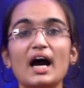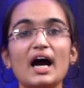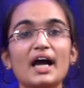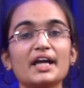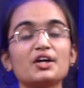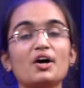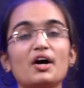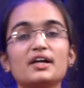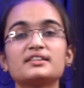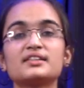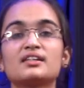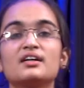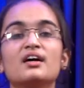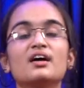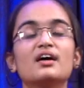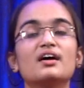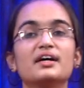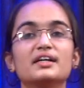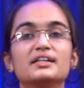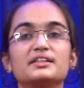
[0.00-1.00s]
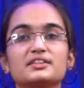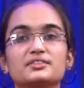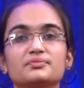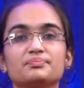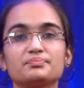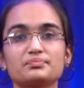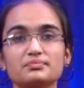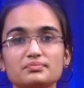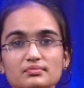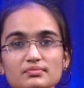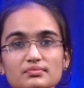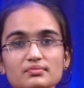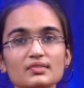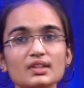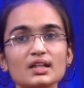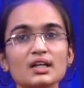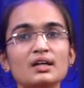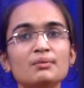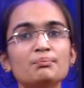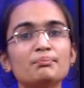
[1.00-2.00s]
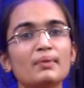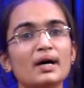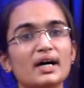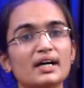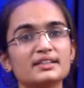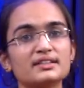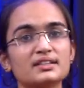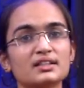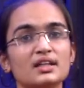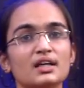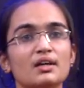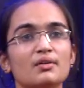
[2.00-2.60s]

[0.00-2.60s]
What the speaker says: I got hurt, but